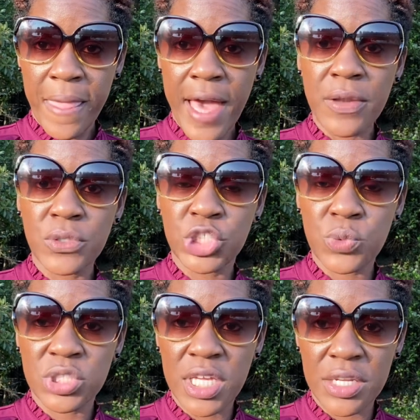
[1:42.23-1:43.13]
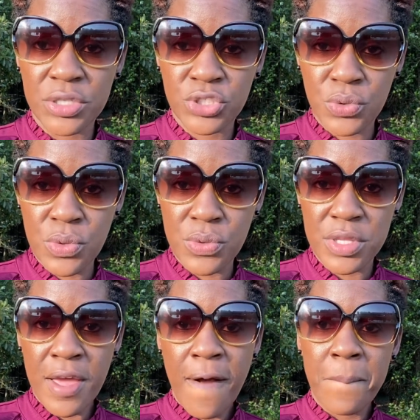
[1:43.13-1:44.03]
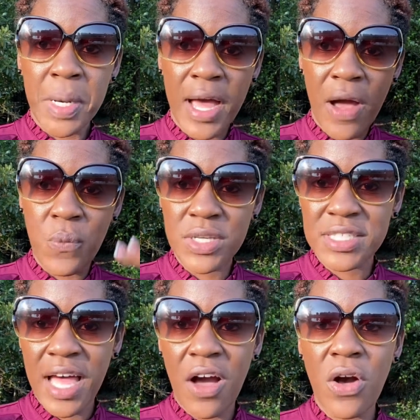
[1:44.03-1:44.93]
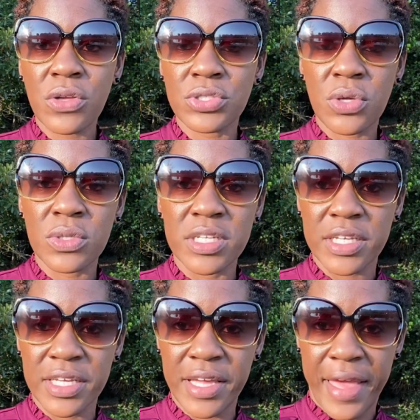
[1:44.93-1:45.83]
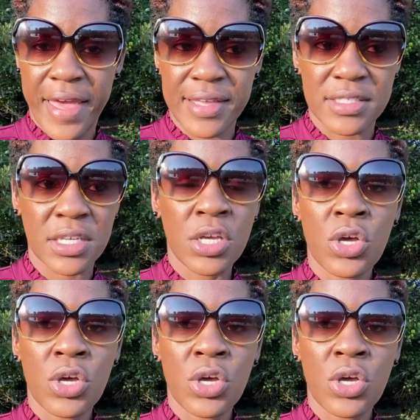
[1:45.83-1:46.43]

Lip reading: I knew she was telling the truth. But I was not also looking at